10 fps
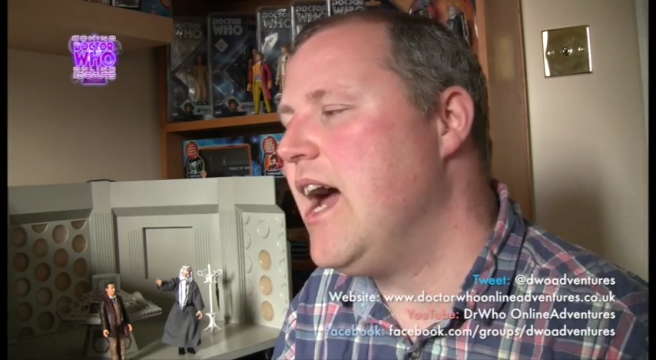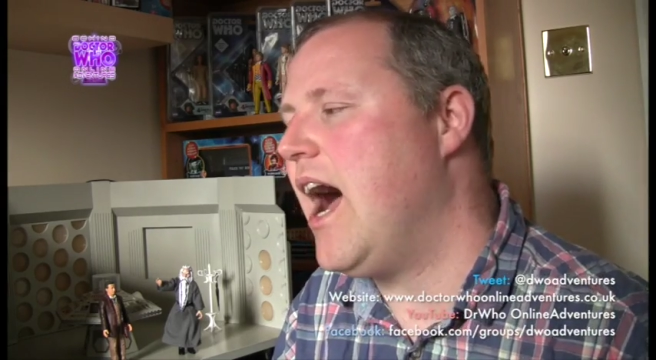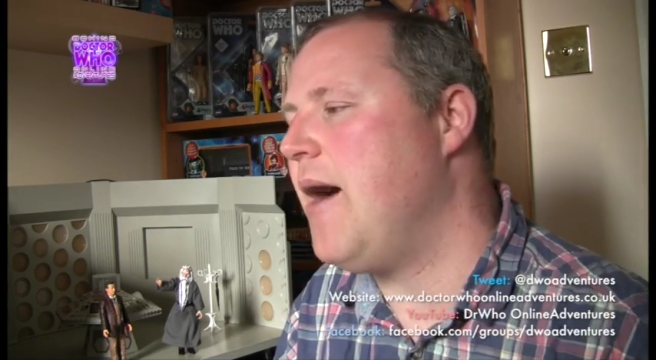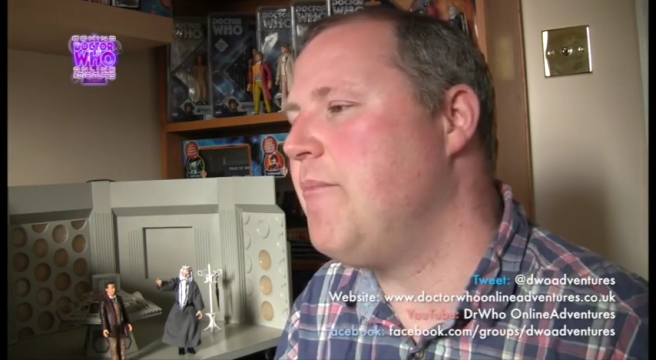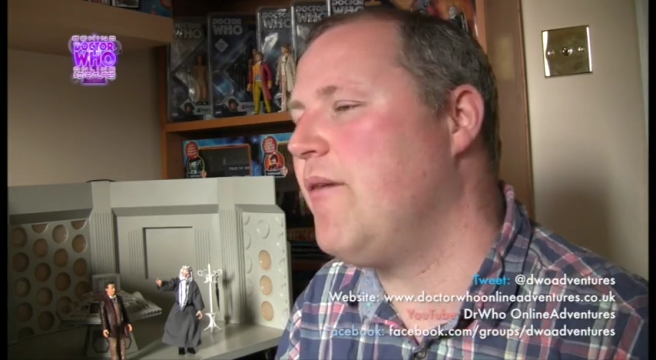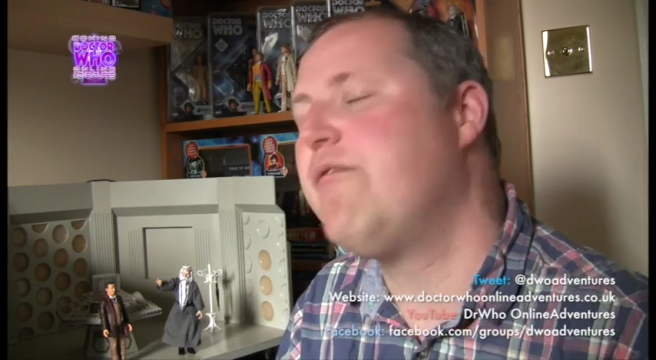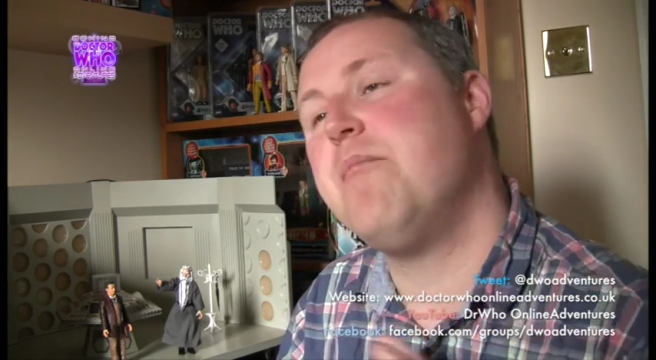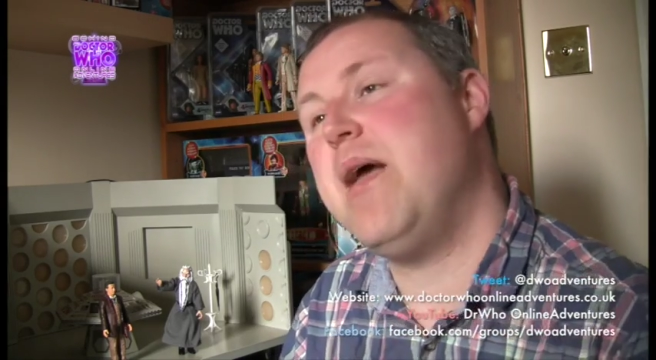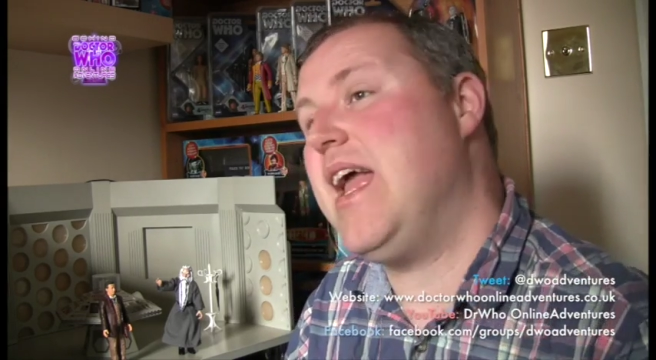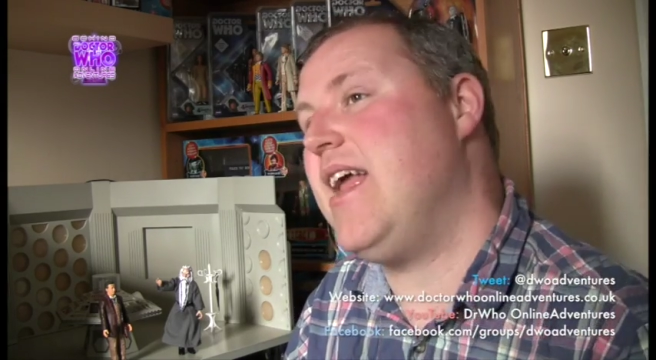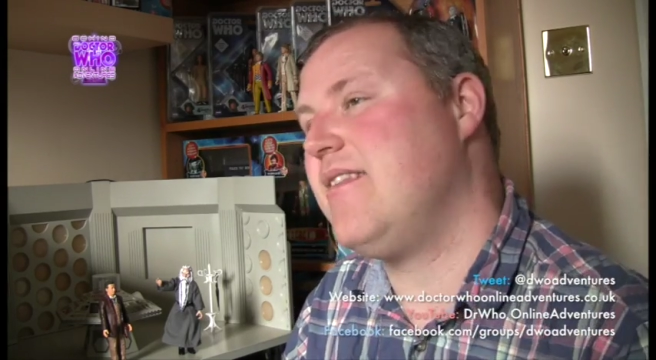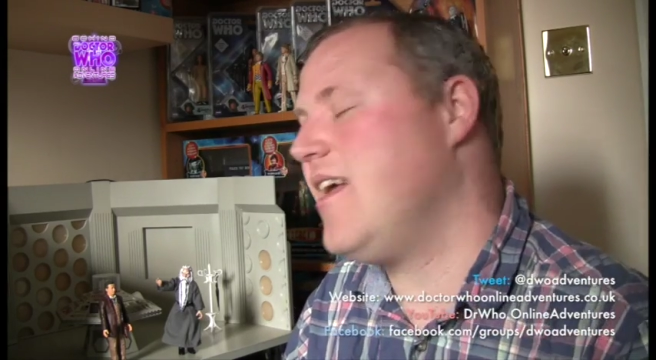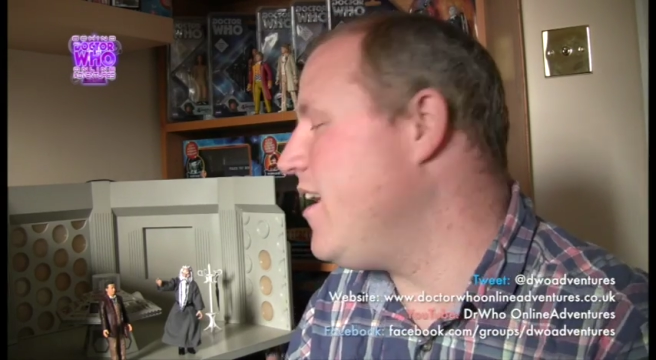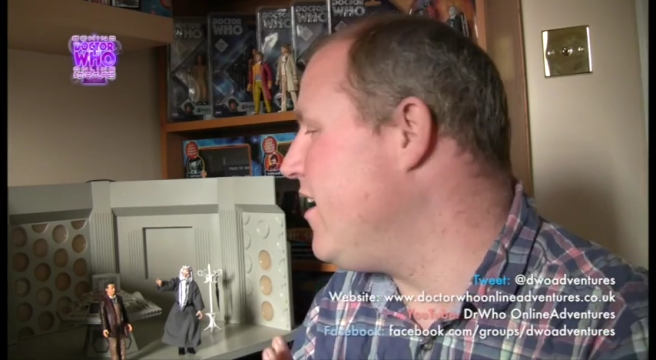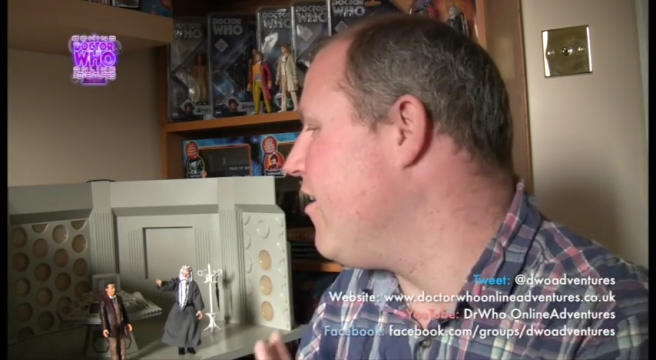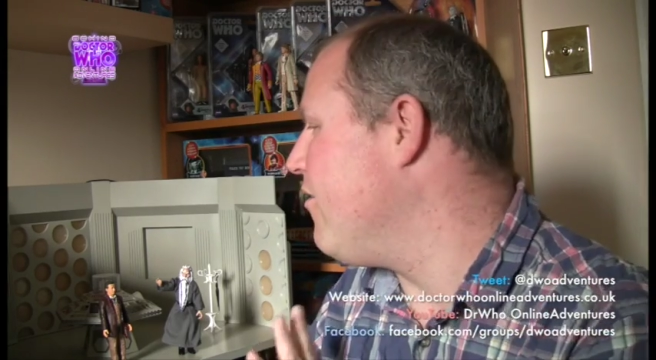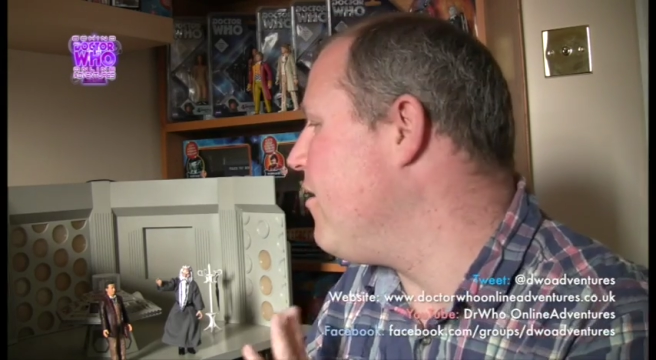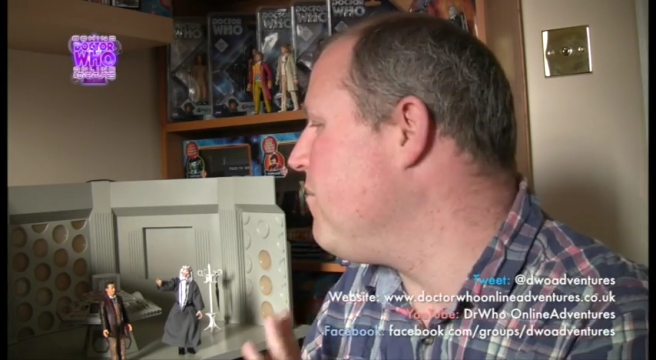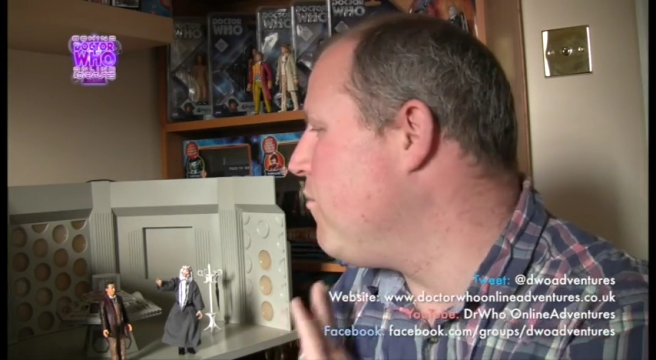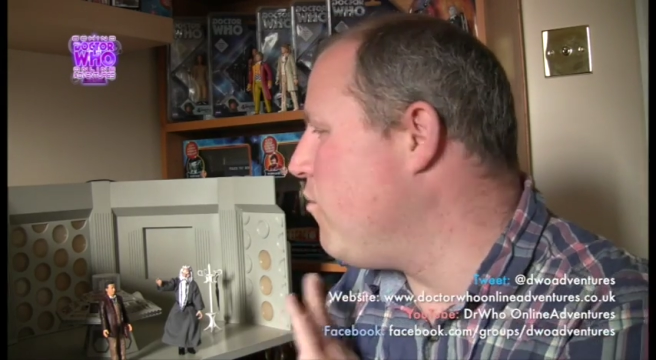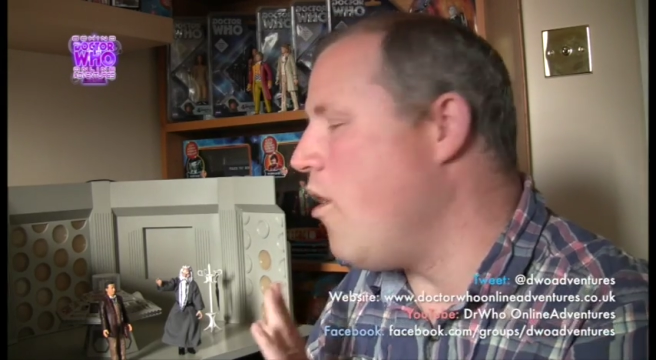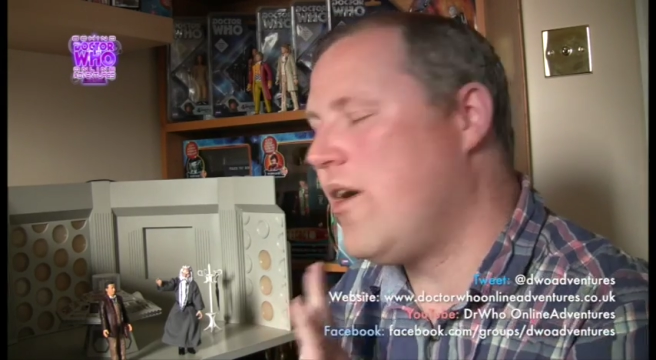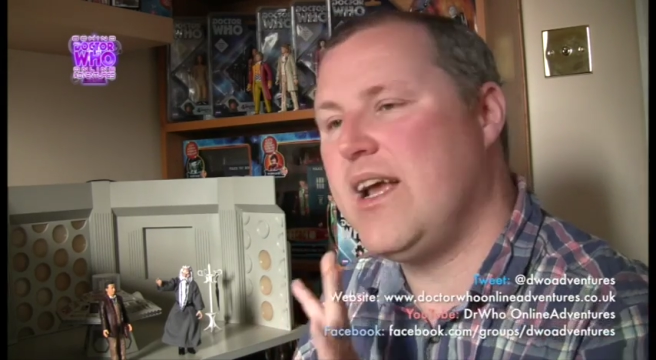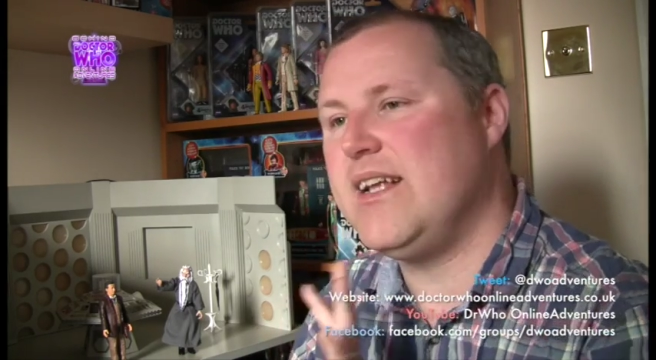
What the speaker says: But for me, that walking